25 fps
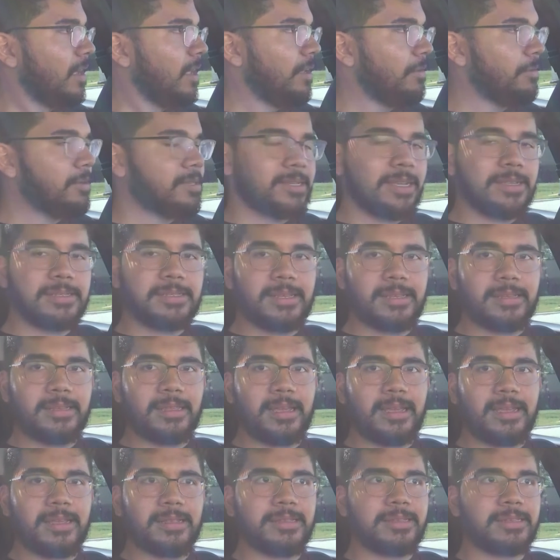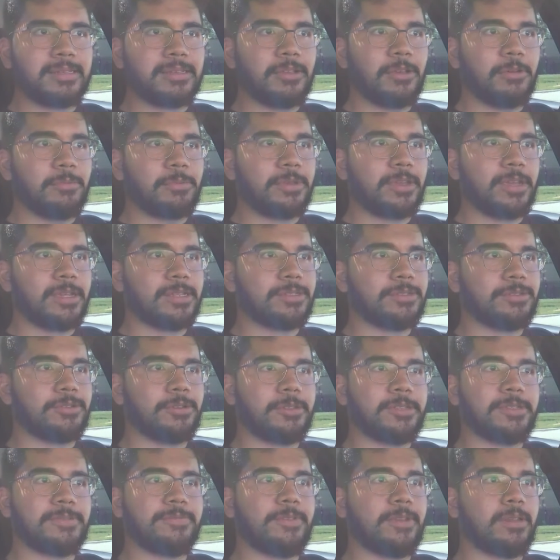anyways, that's it, guys. Hope you guys
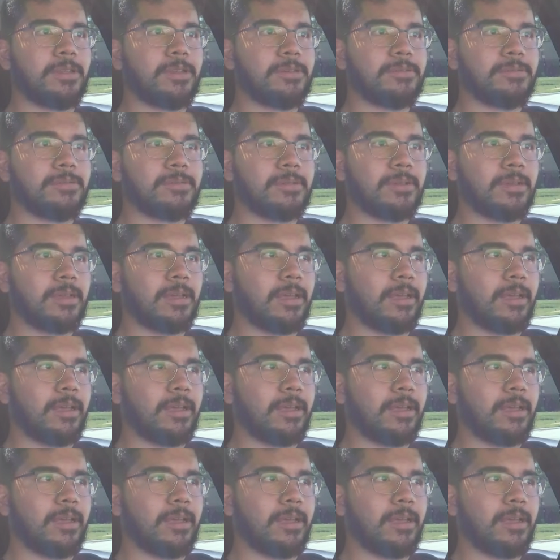enjoyed this video,